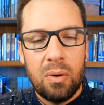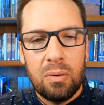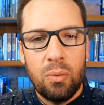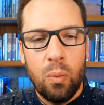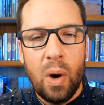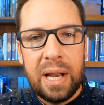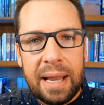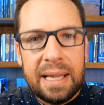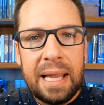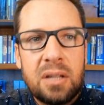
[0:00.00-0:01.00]
what
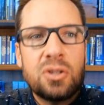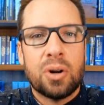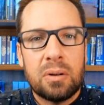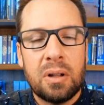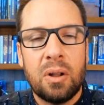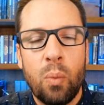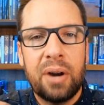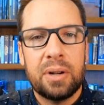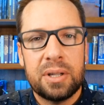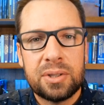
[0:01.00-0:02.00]
an internal
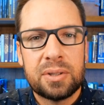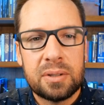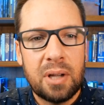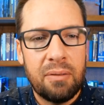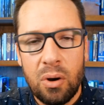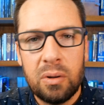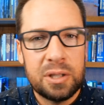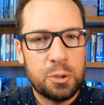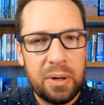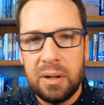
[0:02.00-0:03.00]
awareness of the Holy
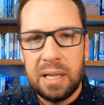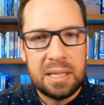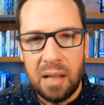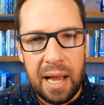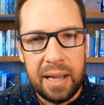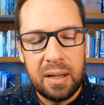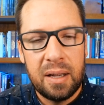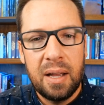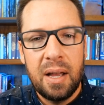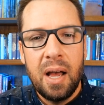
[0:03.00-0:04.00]
Spirit is like?
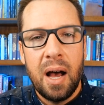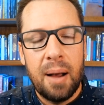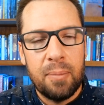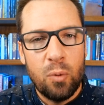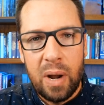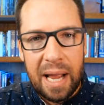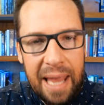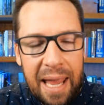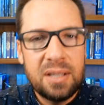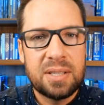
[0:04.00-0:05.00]
What I
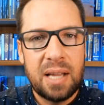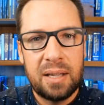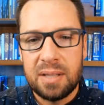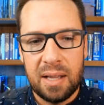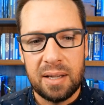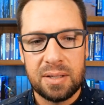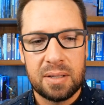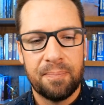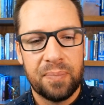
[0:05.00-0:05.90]
can say is this.